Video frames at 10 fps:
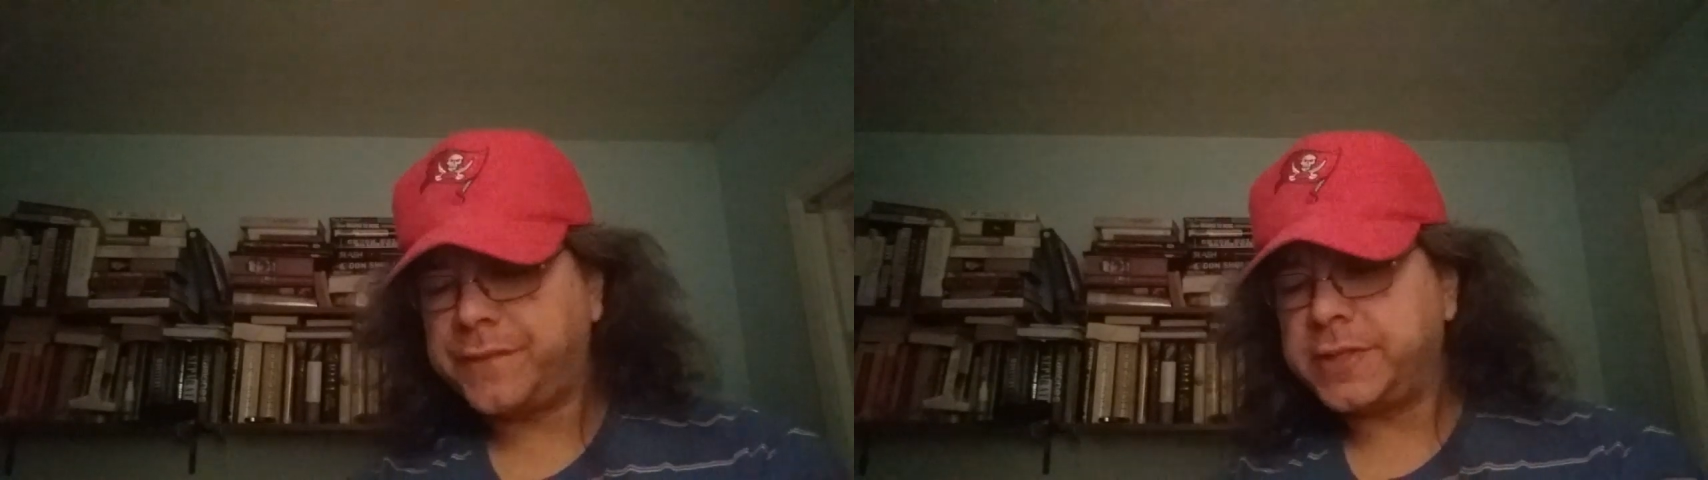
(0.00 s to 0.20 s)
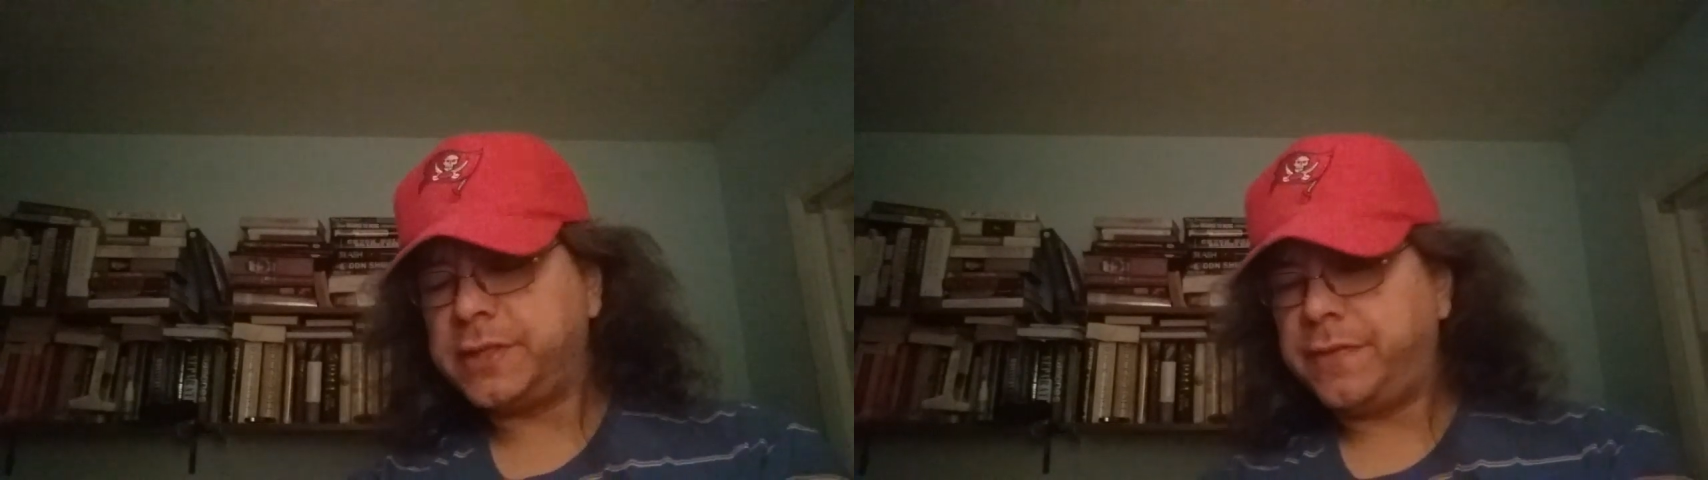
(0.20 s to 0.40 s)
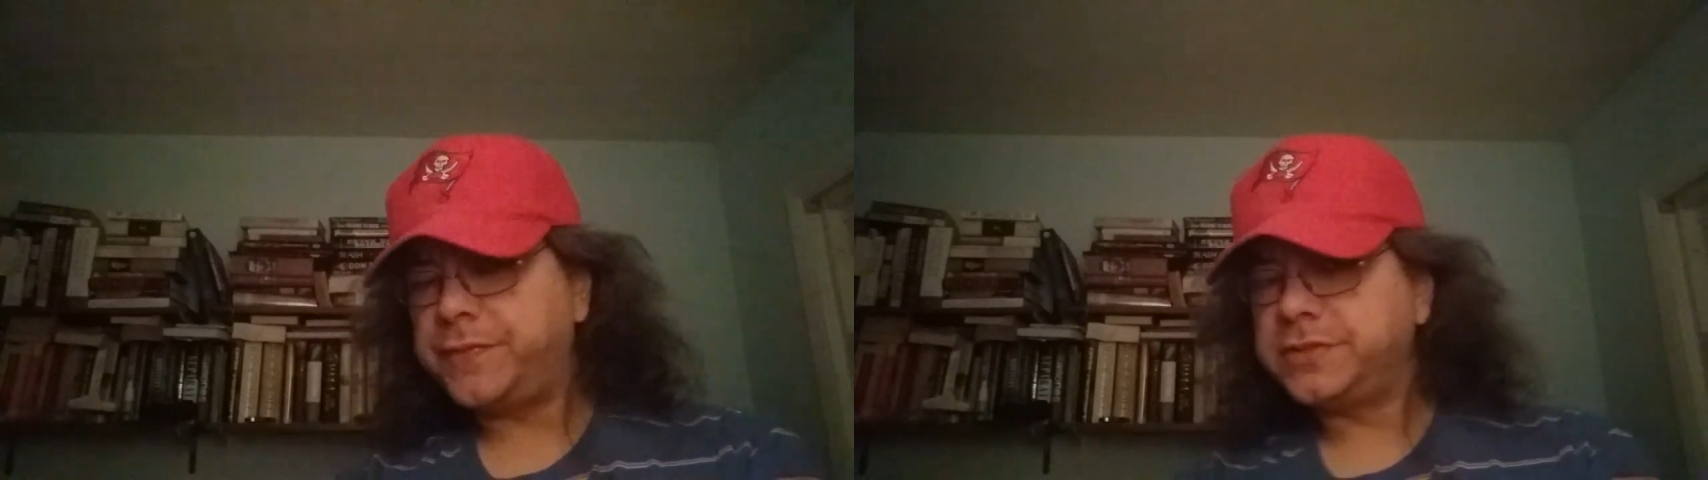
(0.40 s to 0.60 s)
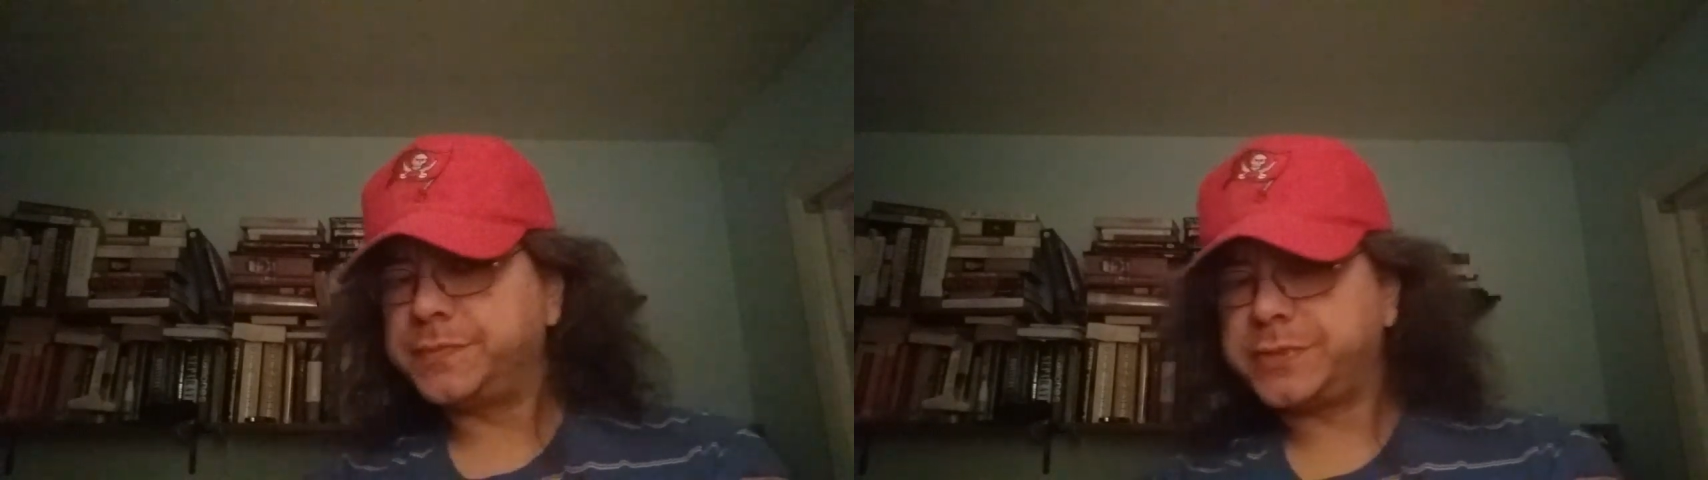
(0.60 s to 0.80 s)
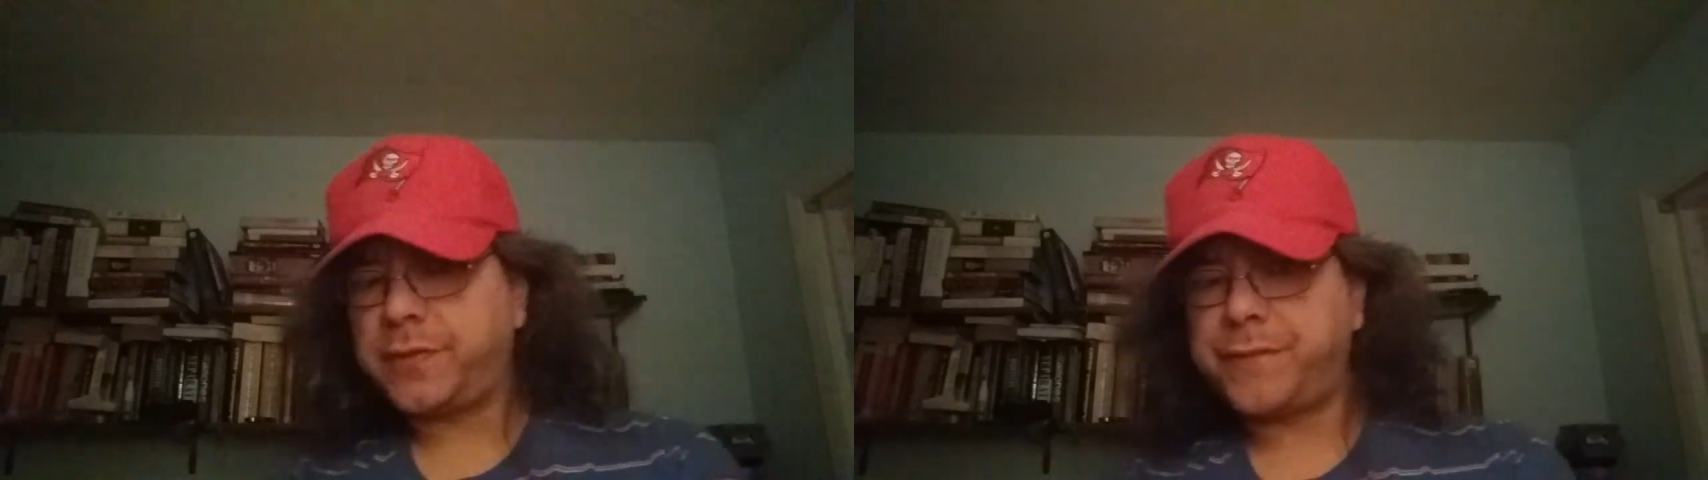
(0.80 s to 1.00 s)
and he views
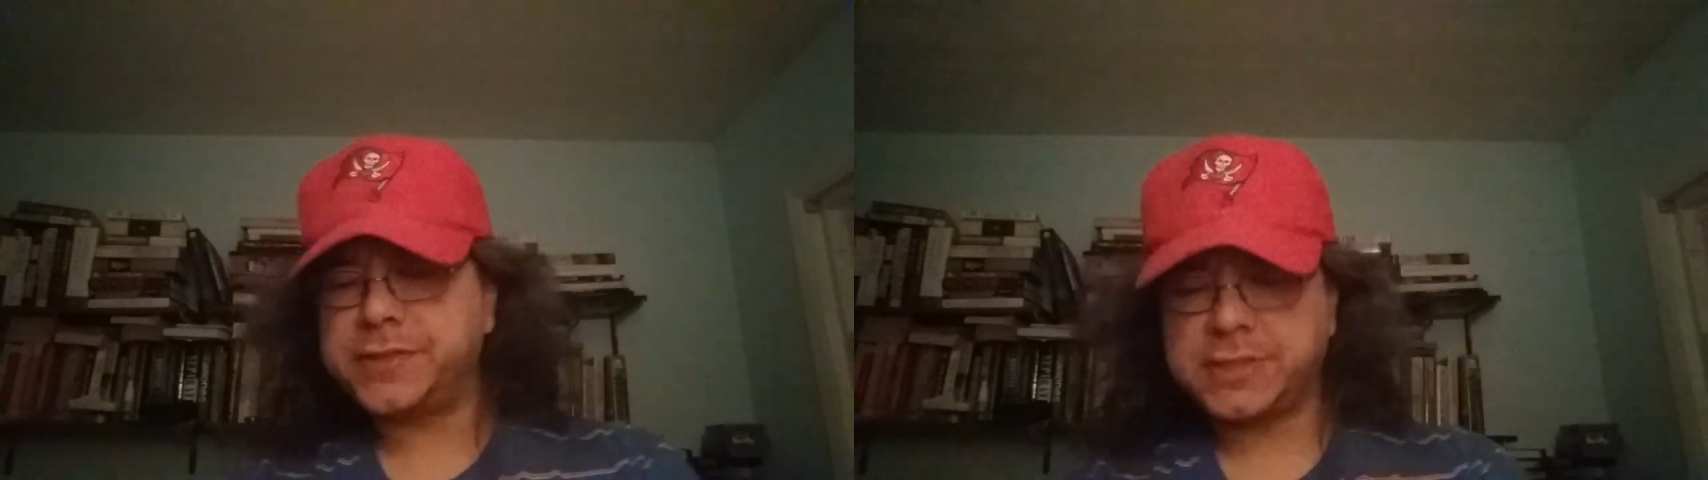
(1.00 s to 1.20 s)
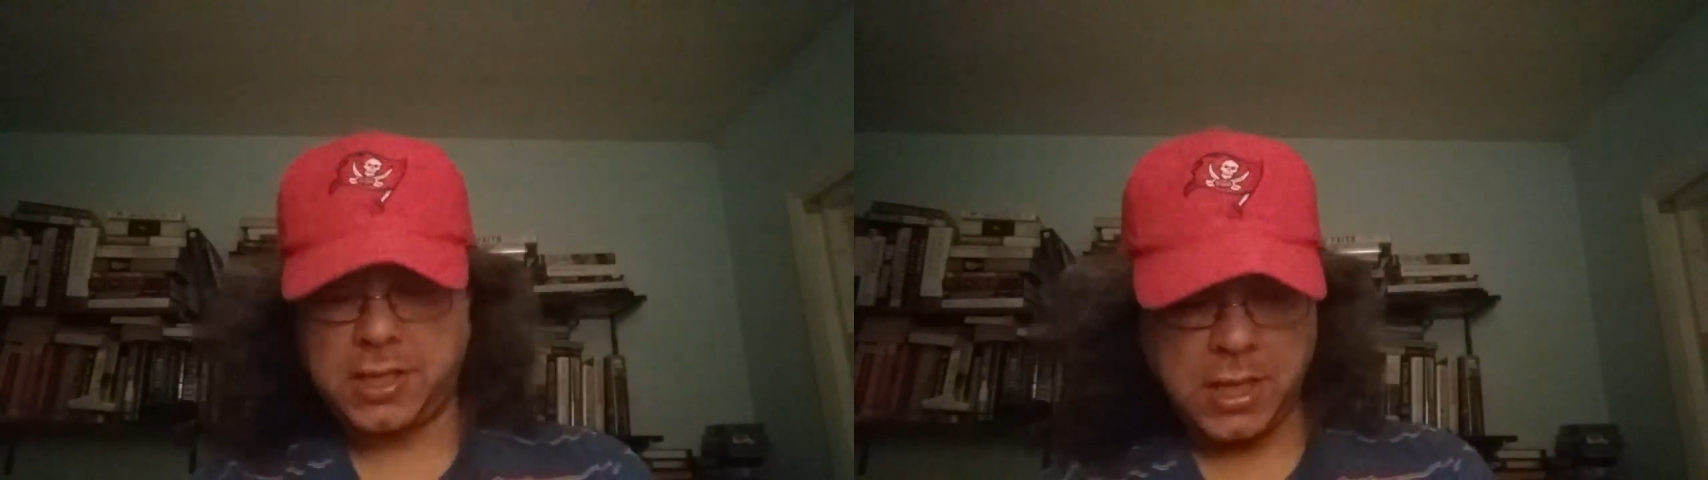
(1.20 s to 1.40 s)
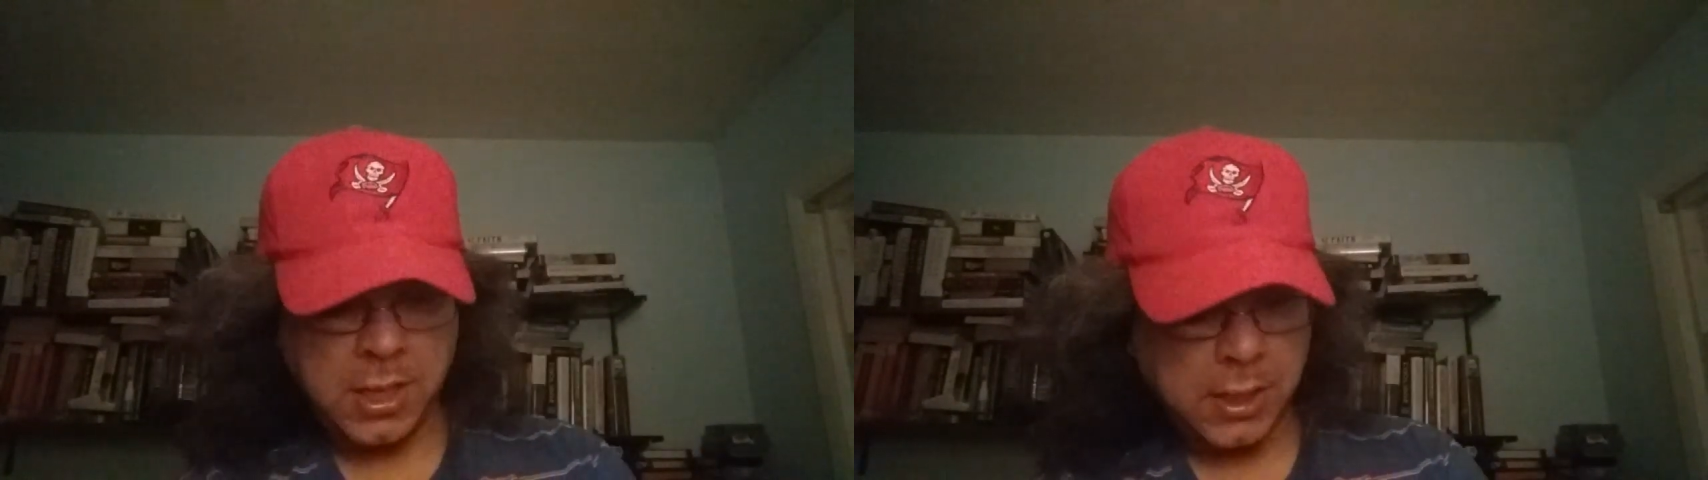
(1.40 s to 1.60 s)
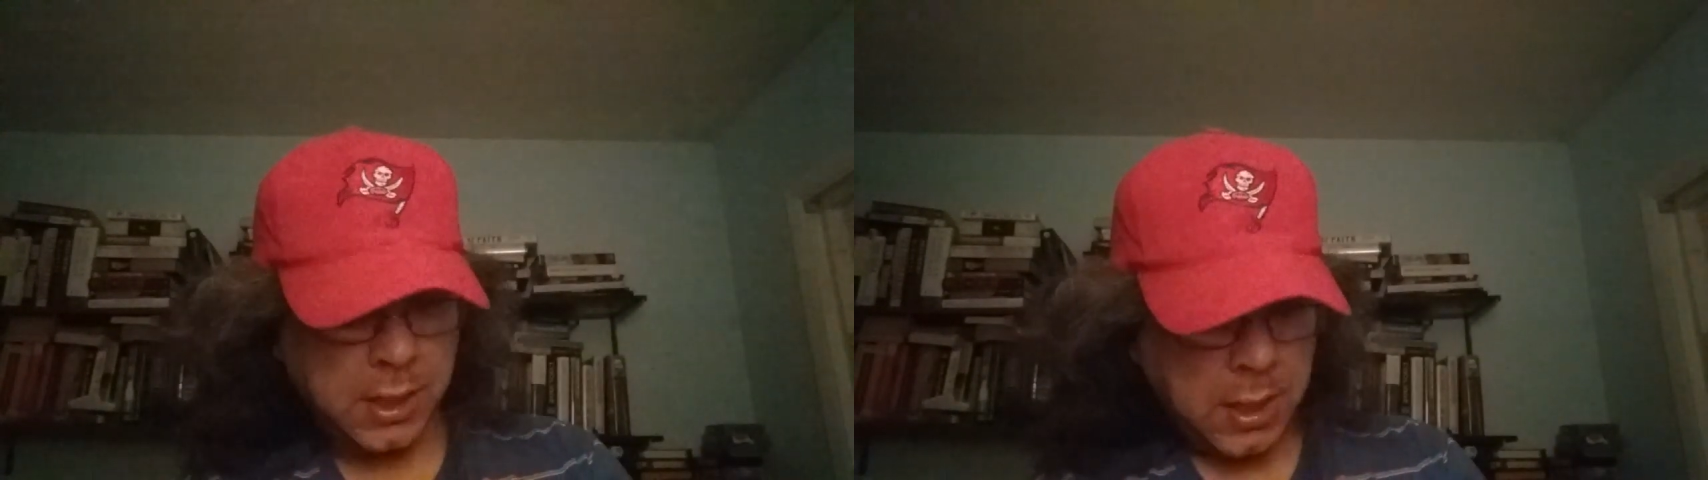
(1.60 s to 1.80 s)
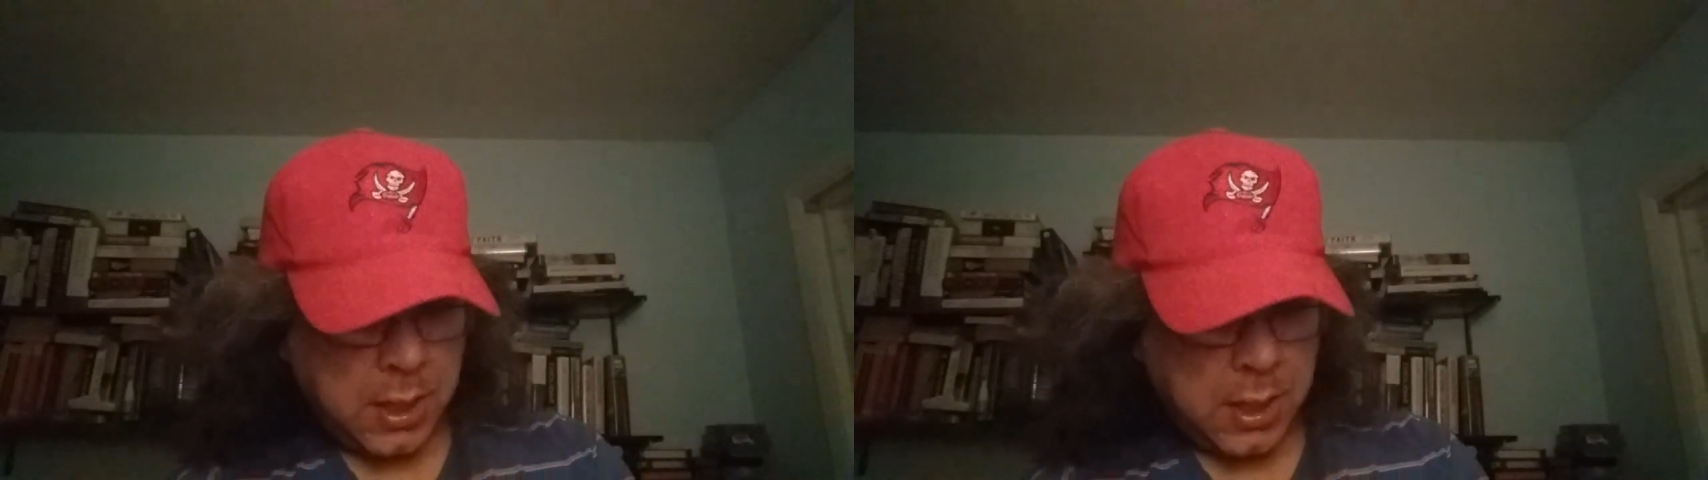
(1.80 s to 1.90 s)
himself as a king.